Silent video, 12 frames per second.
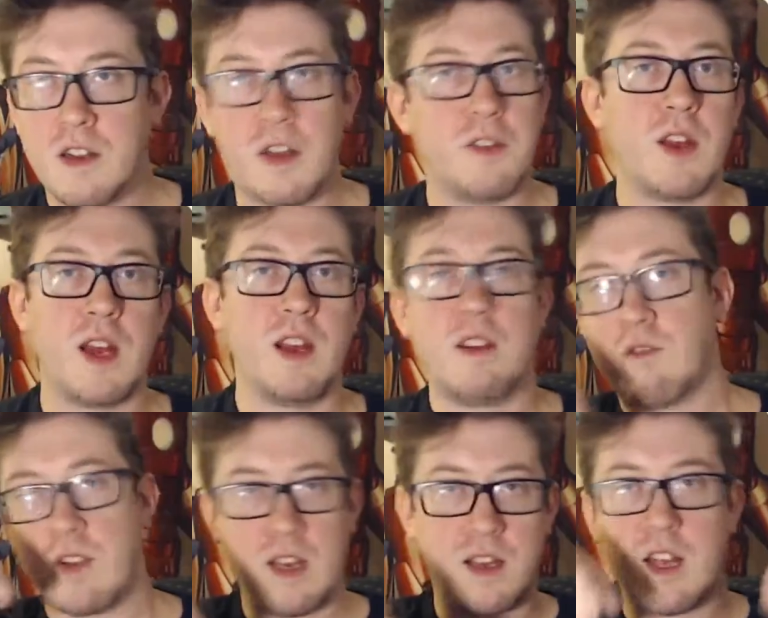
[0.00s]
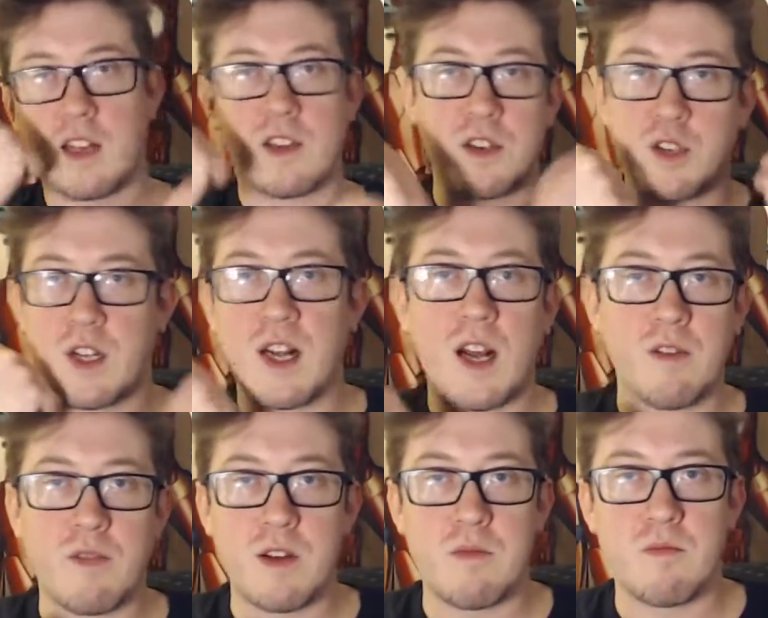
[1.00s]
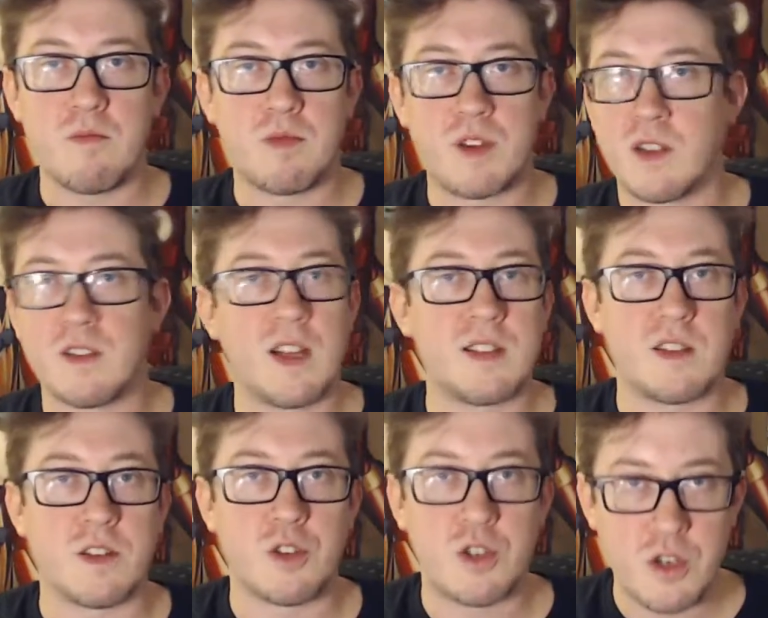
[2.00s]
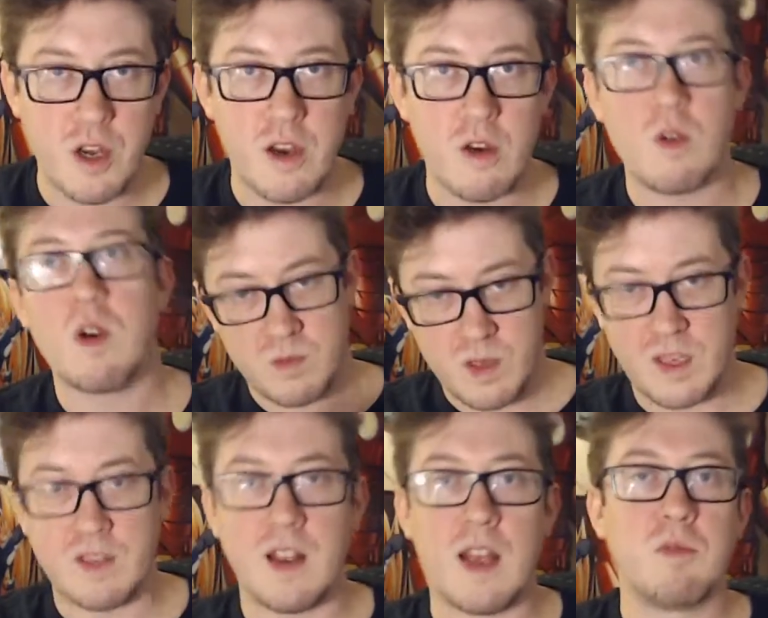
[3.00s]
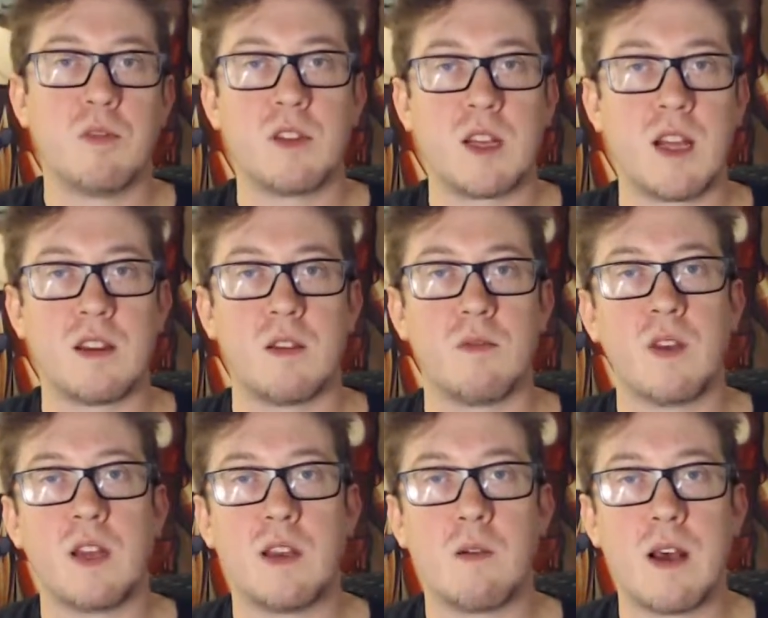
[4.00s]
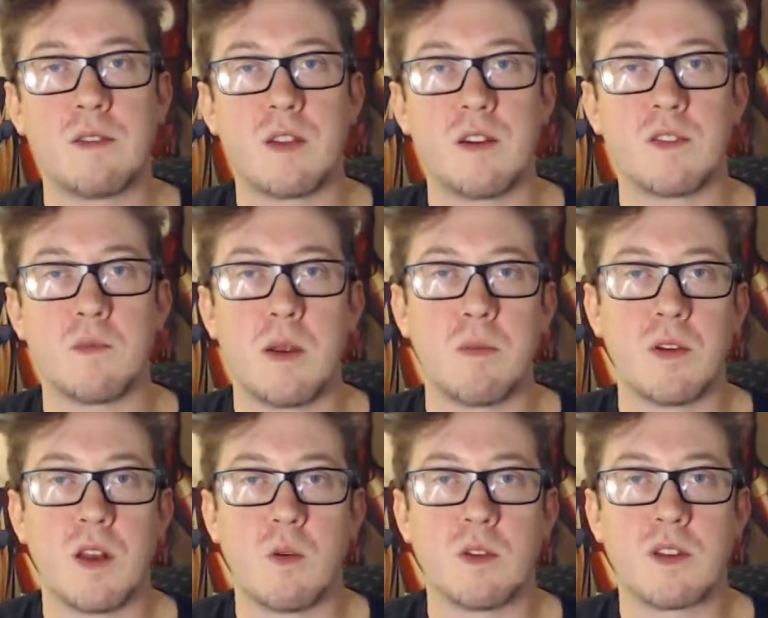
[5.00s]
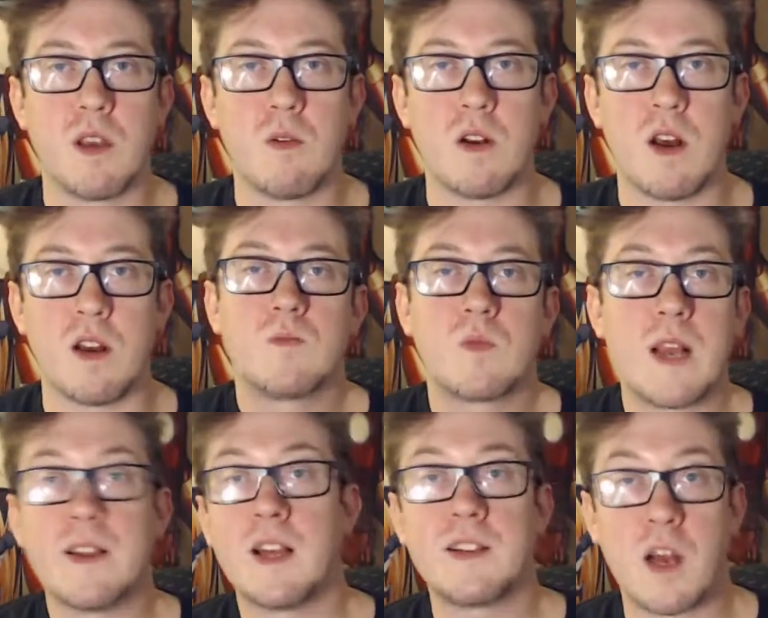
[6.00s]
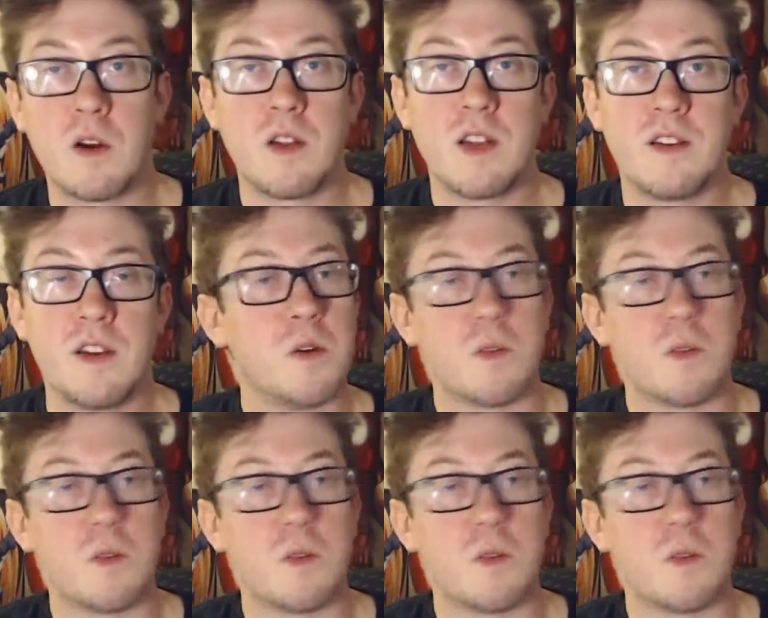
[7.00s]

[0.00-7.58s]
They kick the shit out of him because that's the show. He's able to get the video out there so people know what's going on. And they totally do.